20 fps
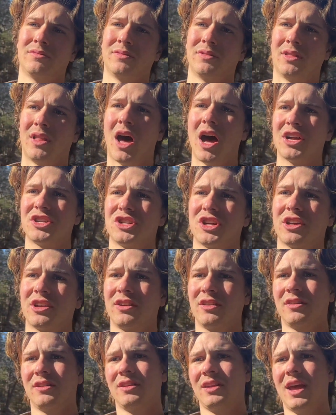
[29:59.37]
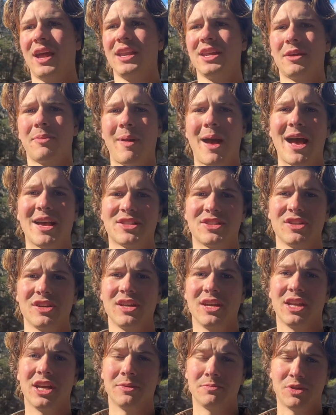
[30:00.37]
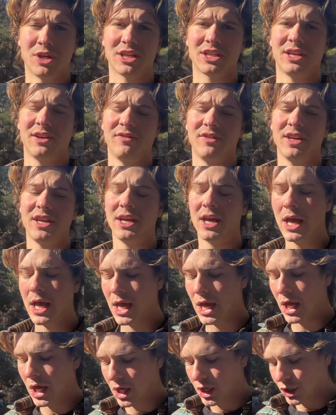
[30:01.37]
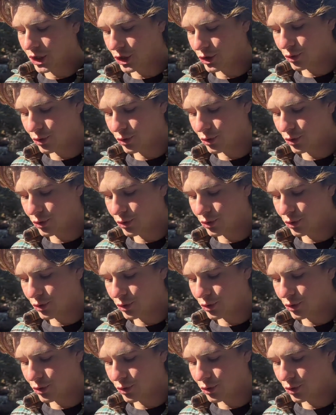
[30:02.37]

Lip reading: logic in any capacity and objectivity, you